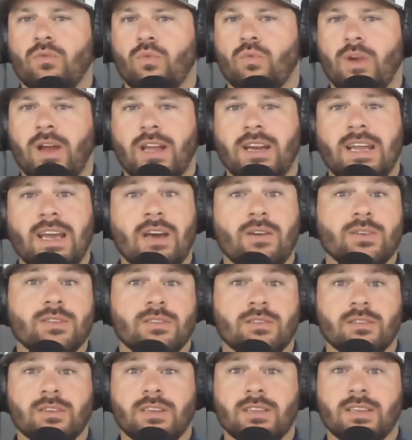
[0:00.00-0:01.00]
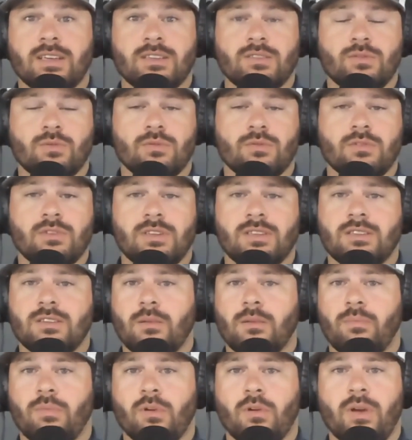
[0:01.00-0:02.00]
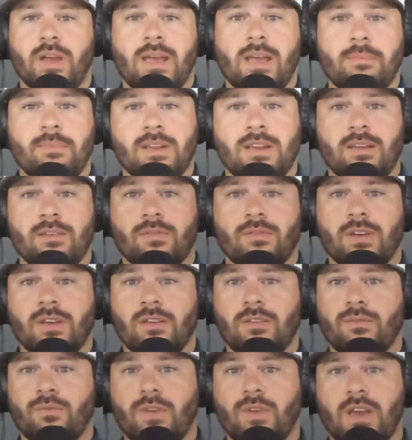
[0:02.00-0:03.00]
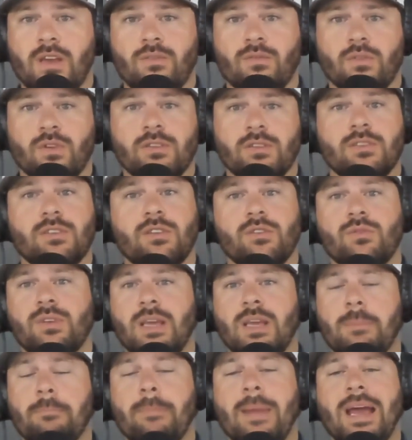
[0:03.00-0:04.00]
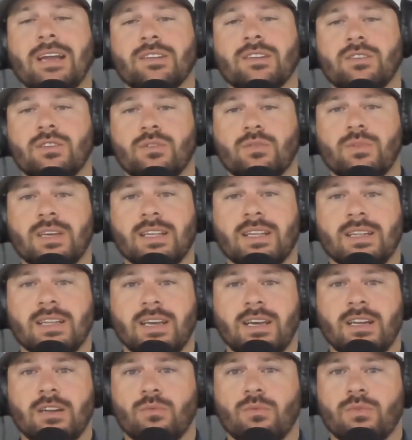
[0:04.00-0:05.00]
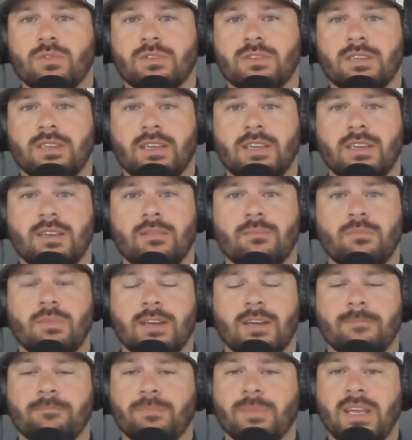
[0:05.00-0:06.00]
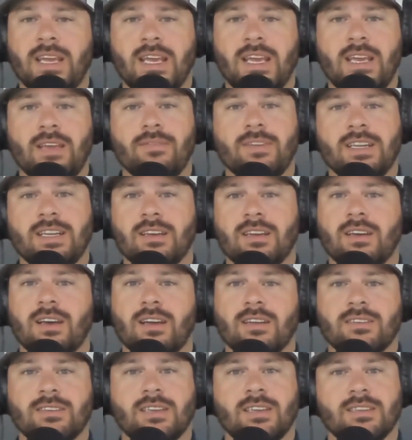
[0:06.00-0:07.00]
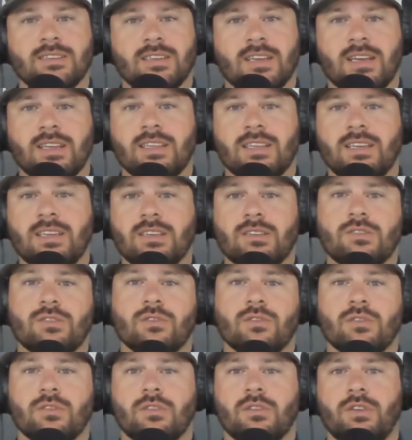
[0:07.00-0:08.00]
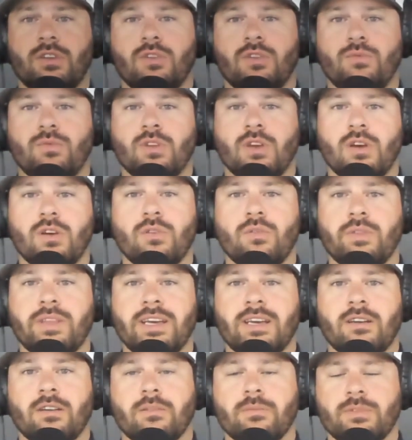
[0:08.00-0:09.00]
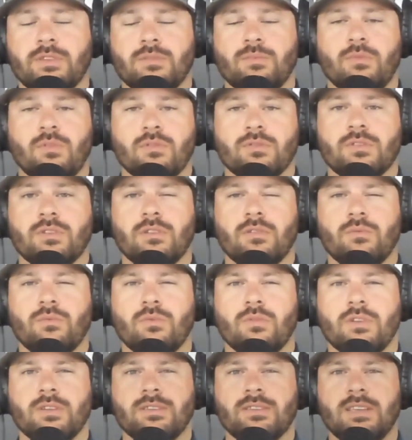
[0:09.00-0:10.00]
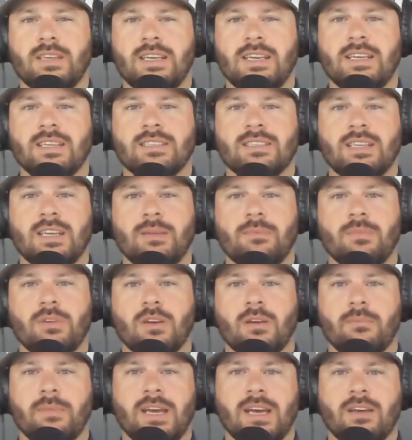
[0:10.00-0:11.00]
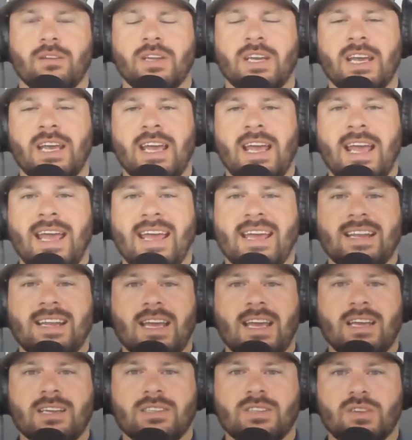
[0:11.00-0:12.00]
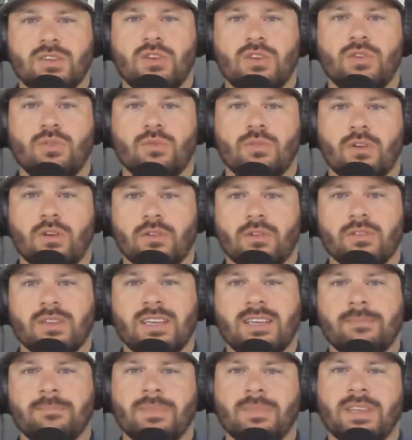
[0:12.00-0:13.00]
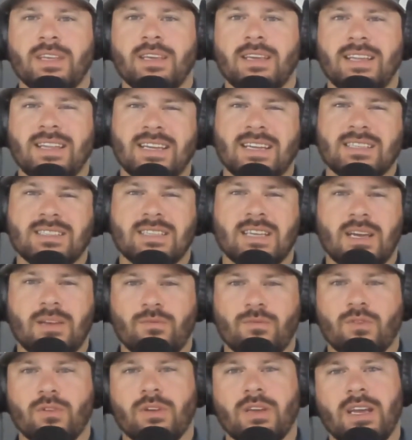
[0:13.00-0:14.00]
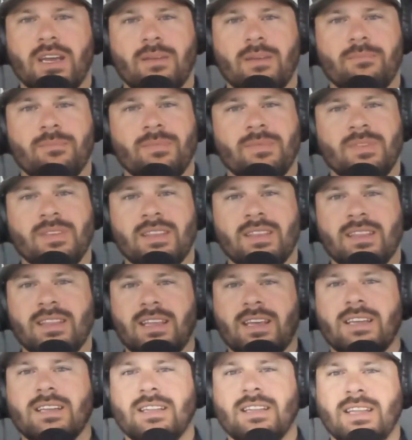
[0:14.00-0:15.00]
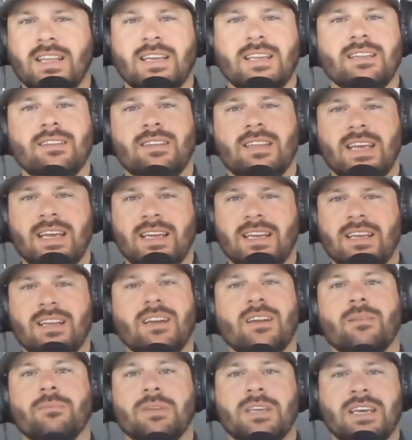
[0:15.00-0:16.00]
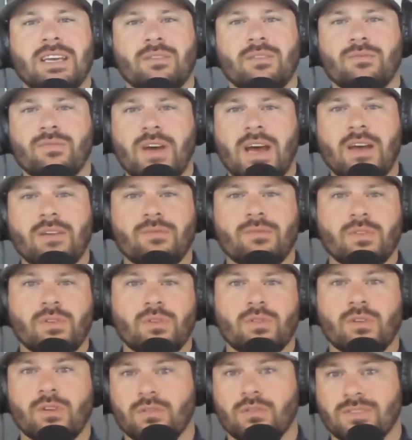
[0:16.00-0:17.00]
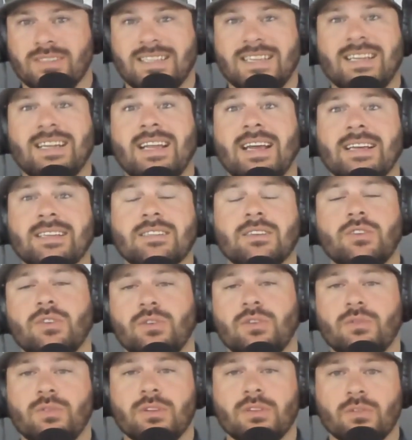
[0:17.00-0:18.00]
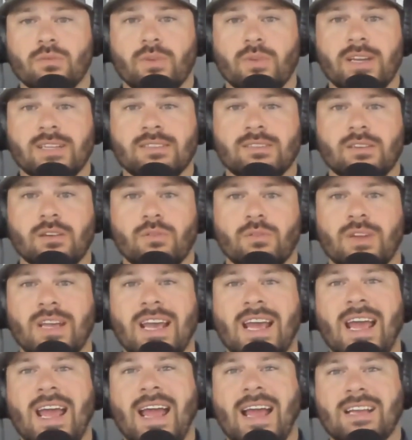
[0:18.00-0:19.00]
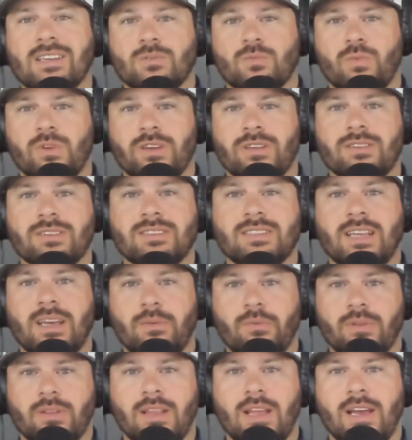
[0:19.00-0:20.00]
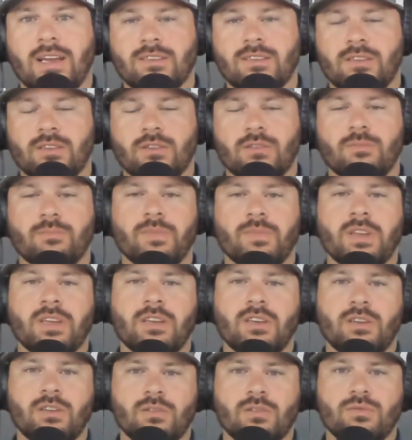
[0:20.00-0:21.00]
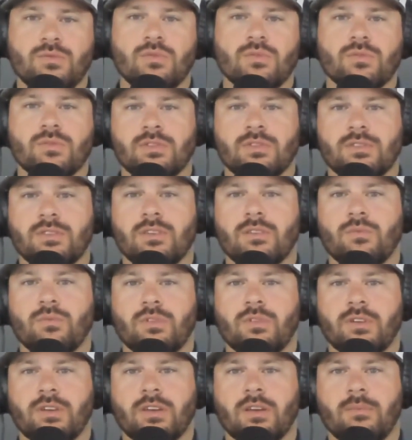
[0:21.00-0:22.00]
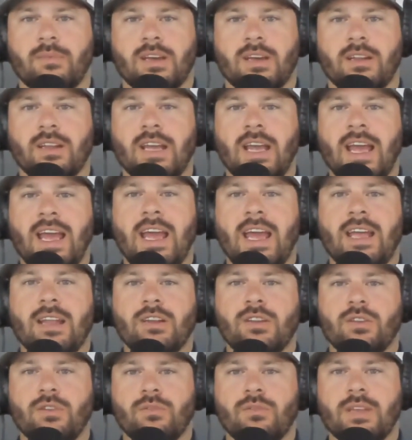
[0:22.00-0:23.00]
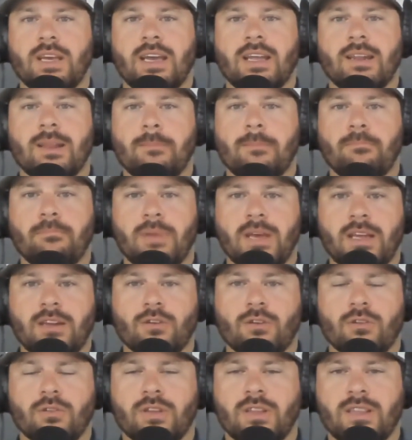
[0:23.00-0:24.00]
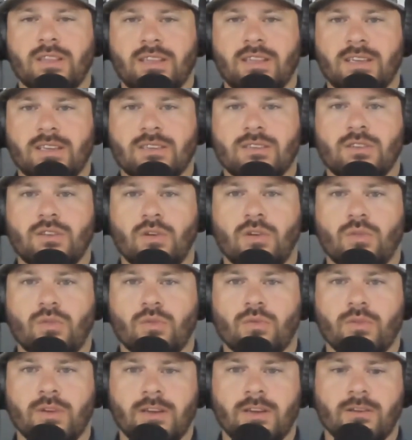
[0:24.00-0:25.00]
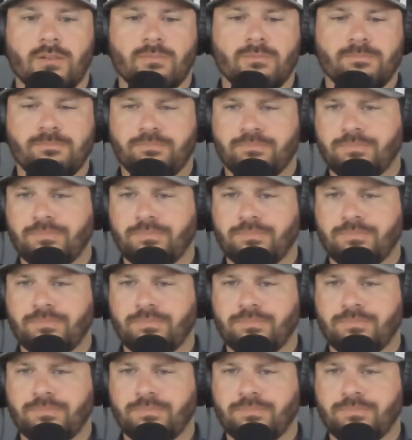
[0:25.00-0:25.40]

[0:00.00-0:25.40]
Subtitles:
Right now, it's looking like Georgia is the prohibitive favorite to get back to Atlanta once again. But even in contests like these, you know that Kirby Smart's going to want to see his team come out and execute early. In that Samford game, they ended up kicking 5 field goals, didn't execute in the red zone as well as they would like to. Georgia's going to want to come out and do that better this go around.